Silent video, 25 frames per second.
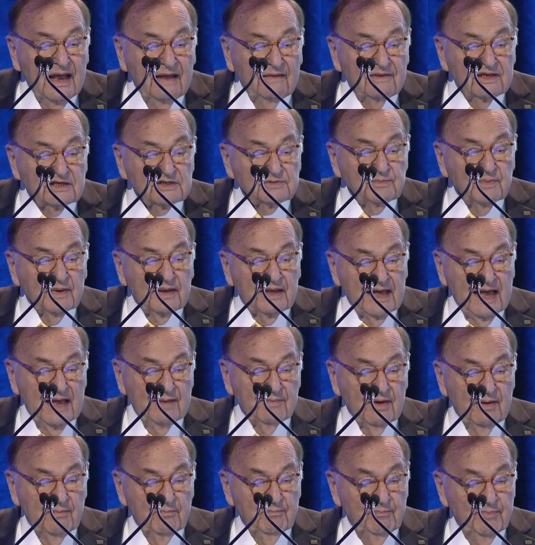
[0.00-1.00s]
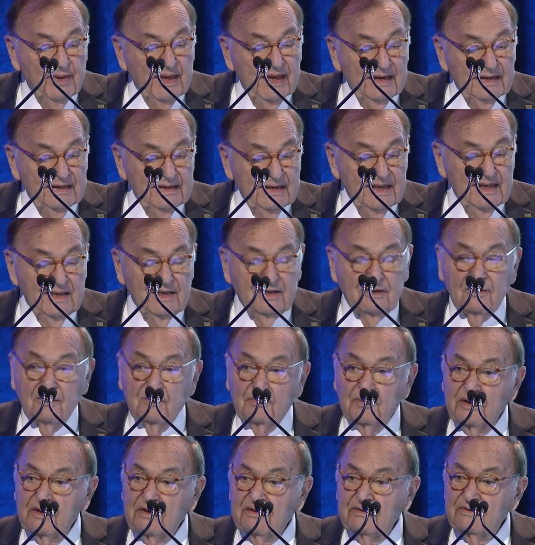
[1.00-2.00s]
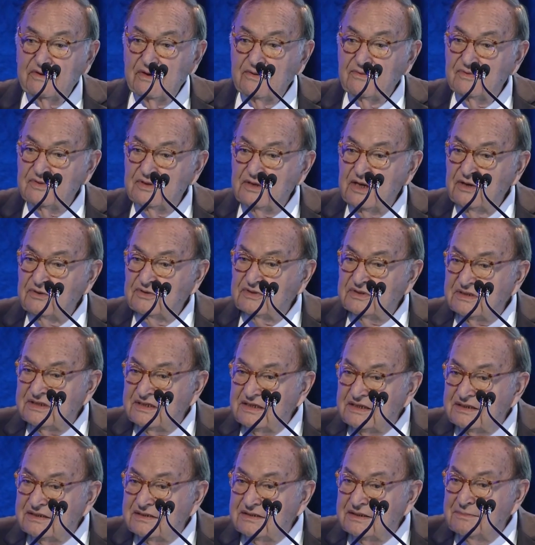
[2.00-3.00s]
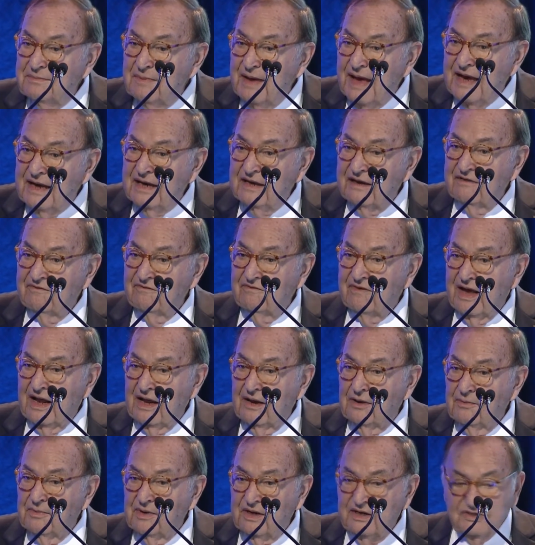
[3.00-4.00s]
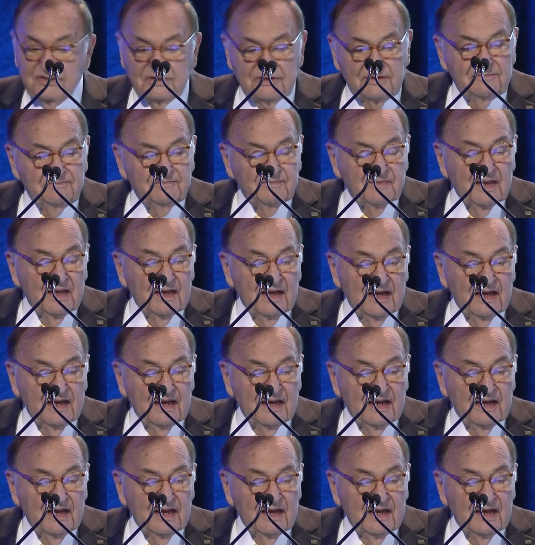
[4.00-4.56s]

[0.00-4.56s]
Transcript: This became a big deal because there was no systematic evaluation,